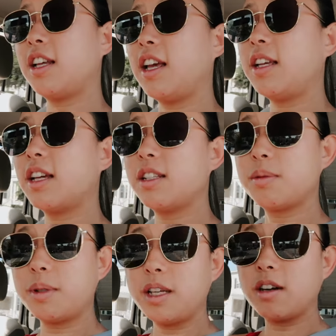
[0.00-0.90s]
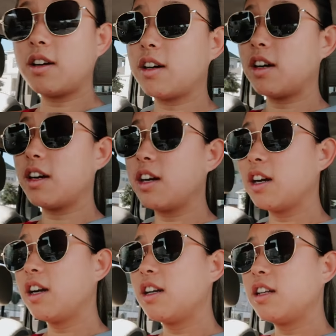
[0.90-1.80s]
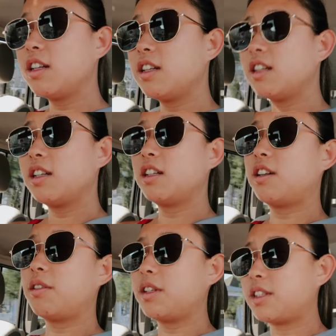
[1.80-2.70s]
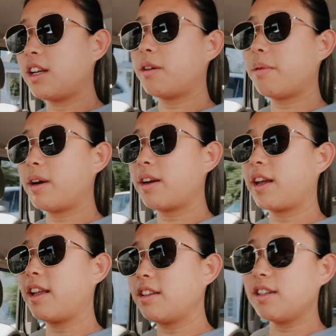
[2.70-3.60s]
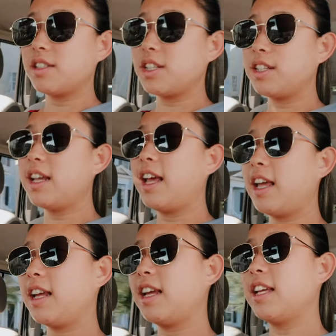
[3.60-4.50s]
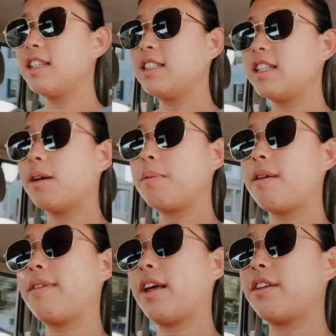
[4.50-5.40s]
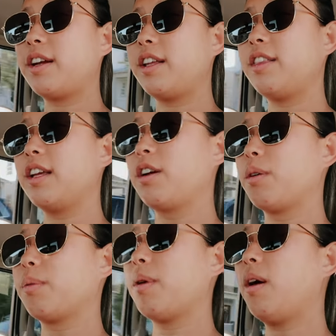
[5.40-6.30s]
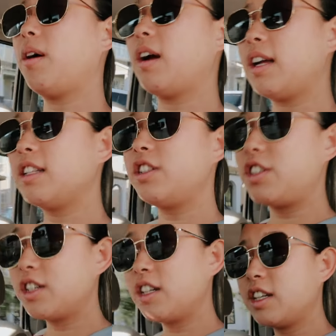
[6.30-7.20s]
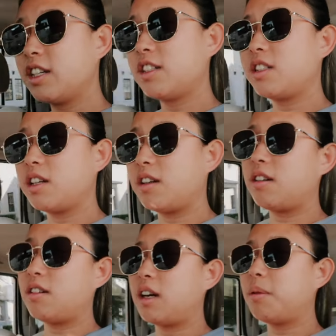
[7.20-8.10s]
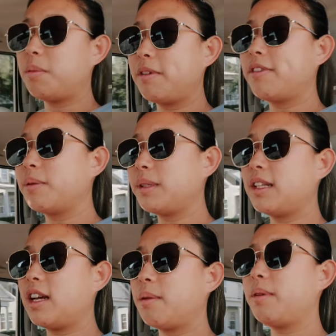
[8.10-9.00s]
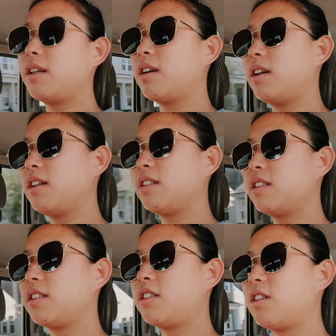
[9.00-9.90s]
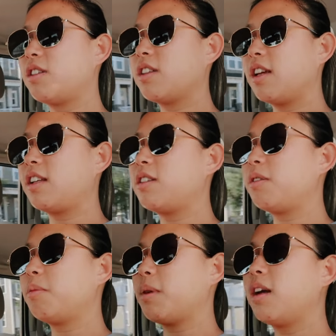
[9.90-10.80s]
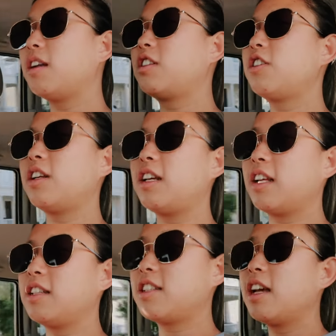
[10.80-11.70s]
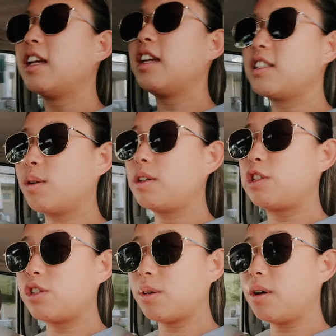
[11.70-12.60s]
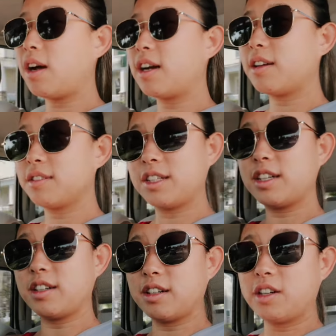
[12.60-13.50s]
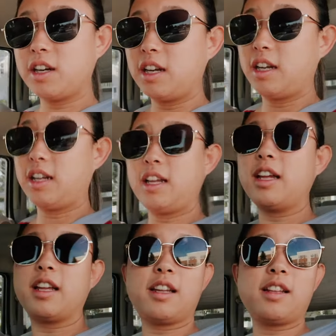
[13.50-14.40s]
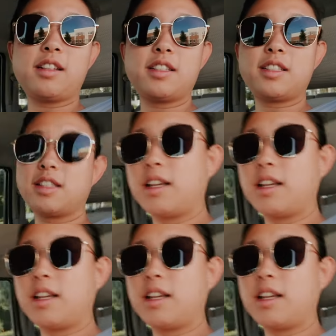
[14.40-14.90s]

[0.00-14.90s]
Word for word: Day because we are going to Cycle Bar again. Today is helping Valerie in the garage. So I won't be filming that because it's just like too much and it's always so hot out there. And this is